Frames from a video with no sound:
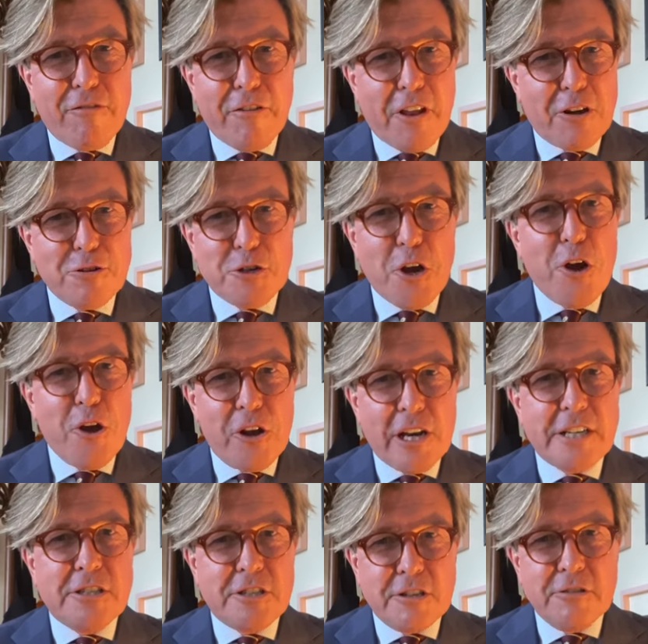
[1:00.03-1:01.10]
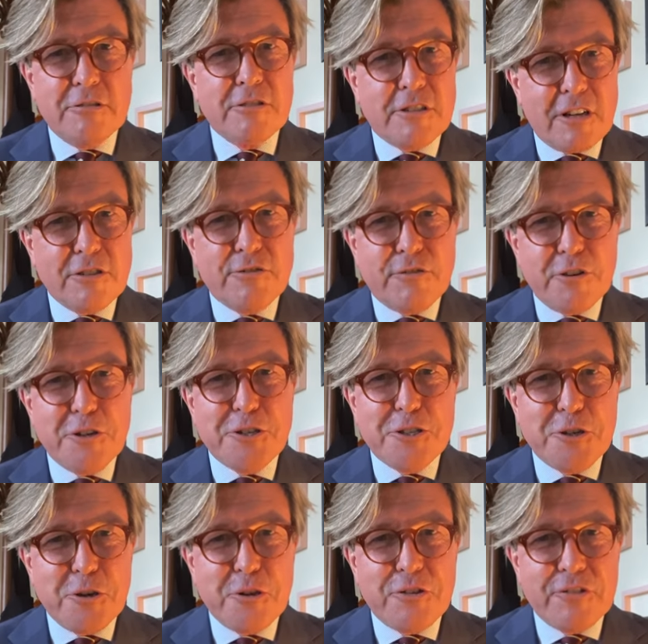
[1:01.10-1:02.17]
for those early suits, those first
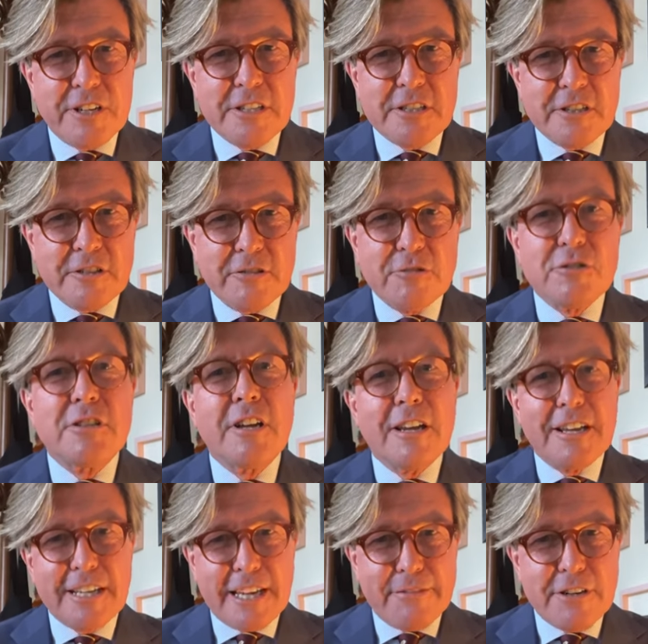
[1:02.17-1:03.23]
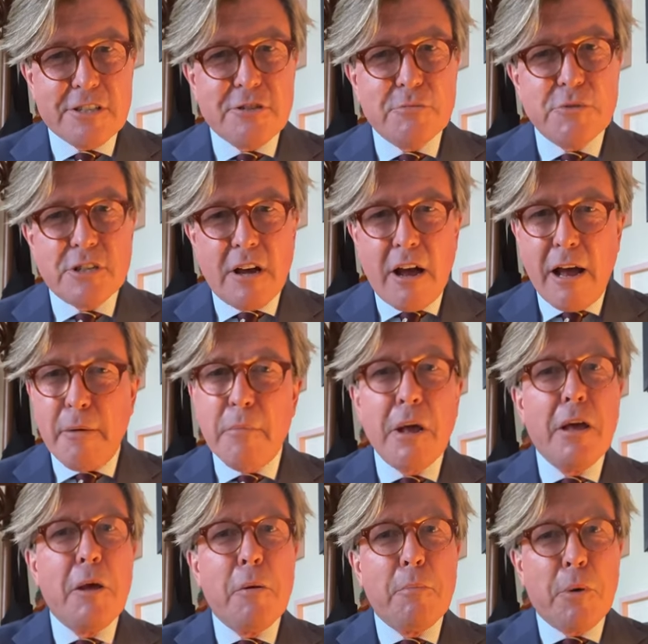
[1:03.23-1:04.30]
two or three suits. Give it some
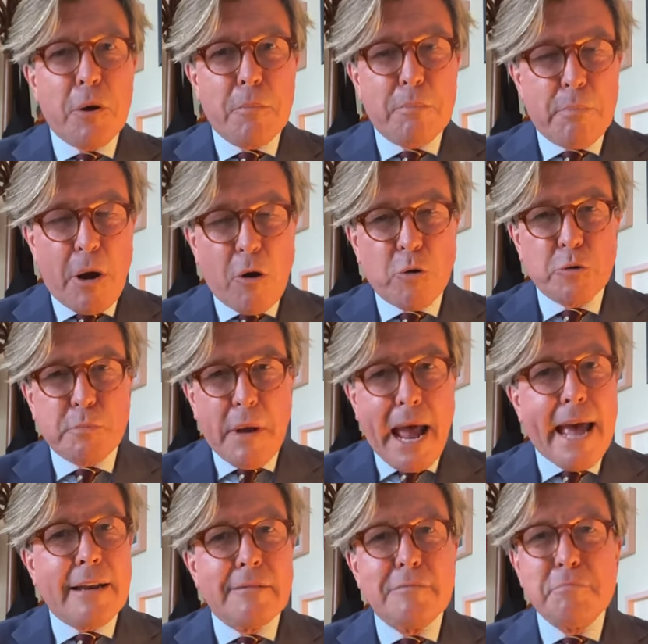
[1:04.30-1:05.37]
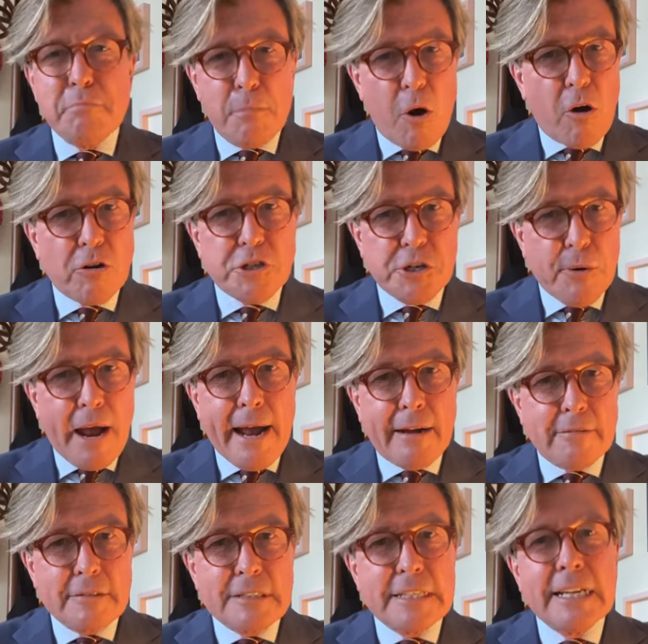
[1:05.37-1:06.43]
time, but a bold pattern marks you
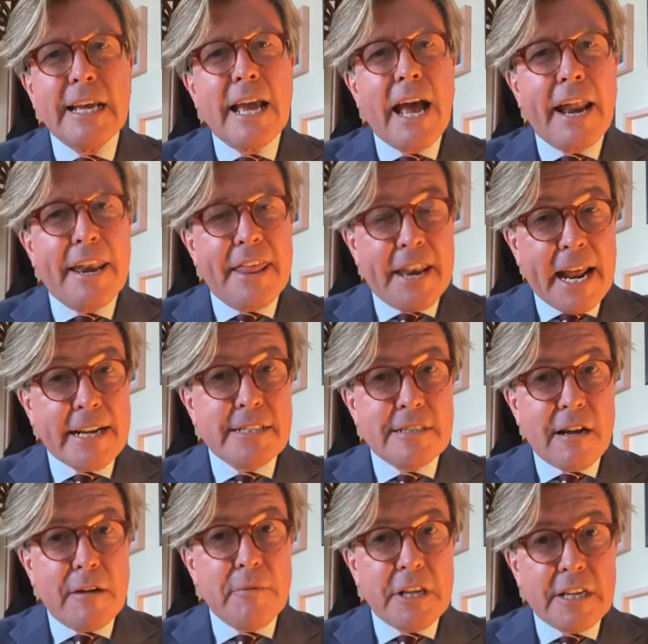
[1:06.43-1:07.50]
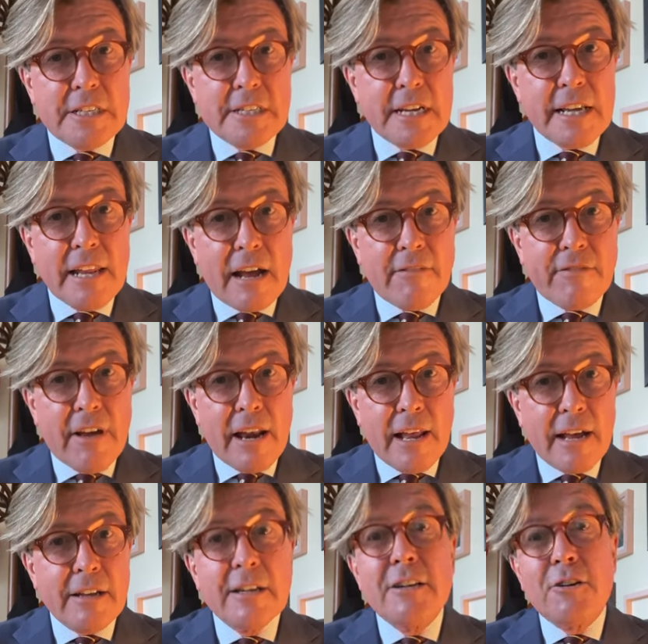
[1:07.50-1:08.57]
out. And the next time that you see that
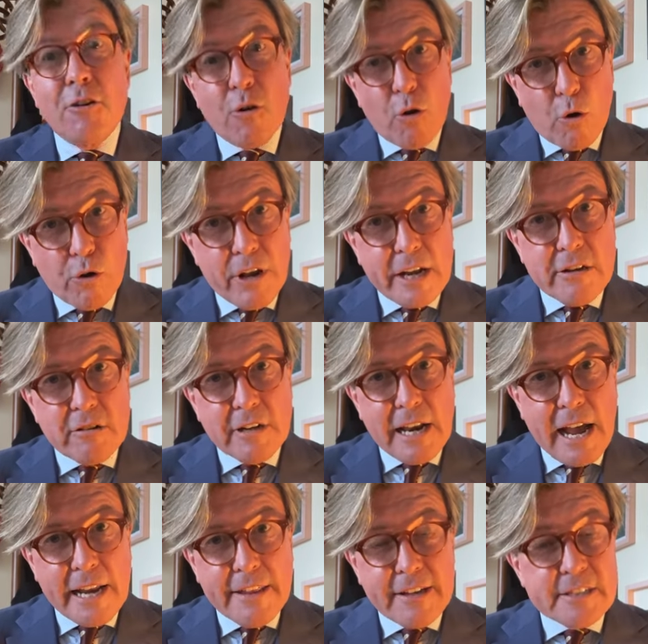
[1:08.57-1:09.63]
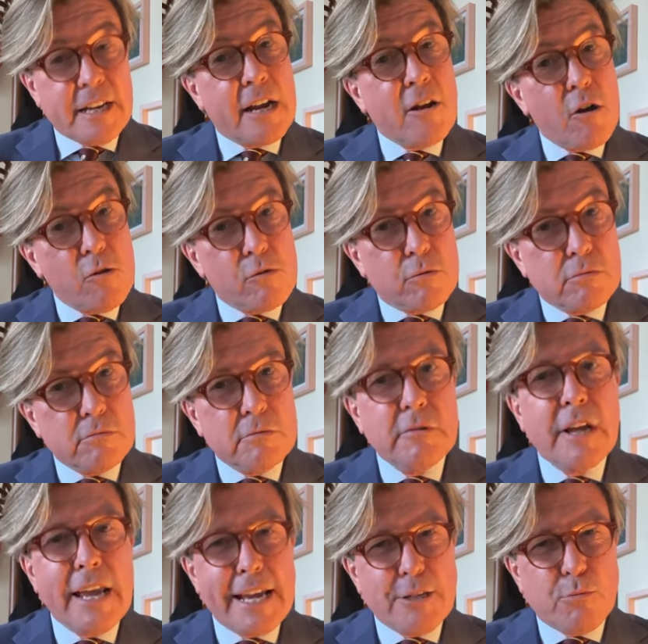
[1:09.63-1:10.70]
fella or that young lady, they'll say, oh,
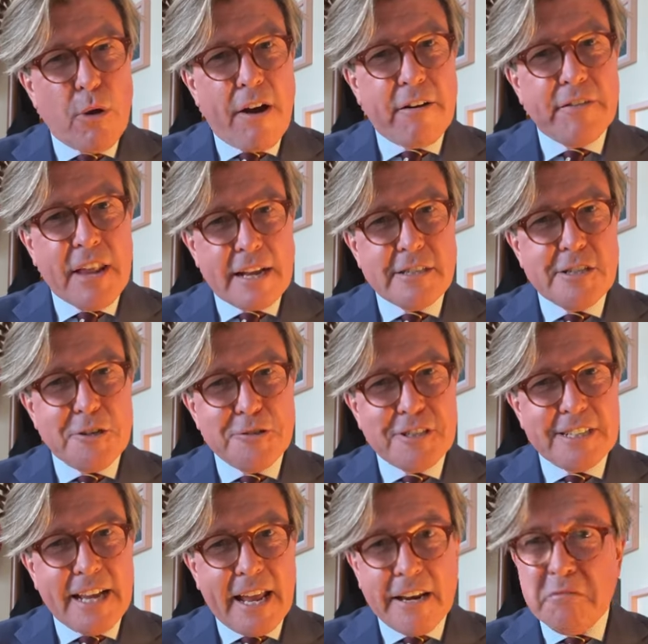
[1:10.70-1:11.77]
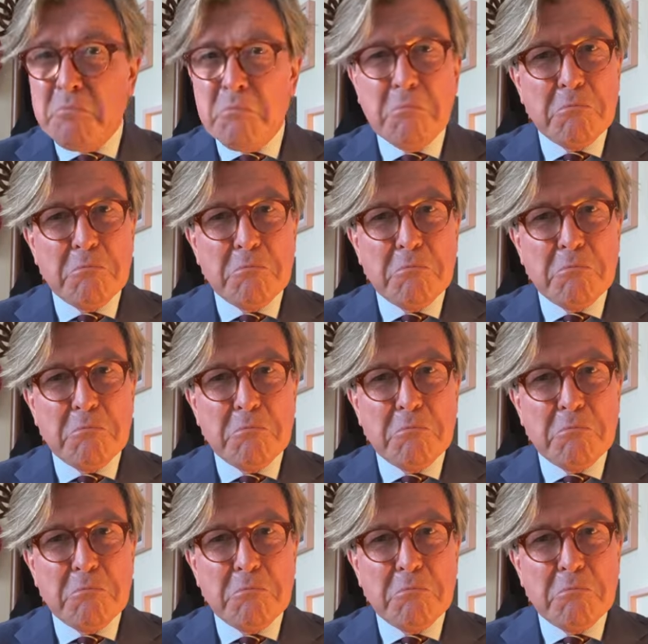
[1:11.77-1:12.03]
he's wearing that suit again.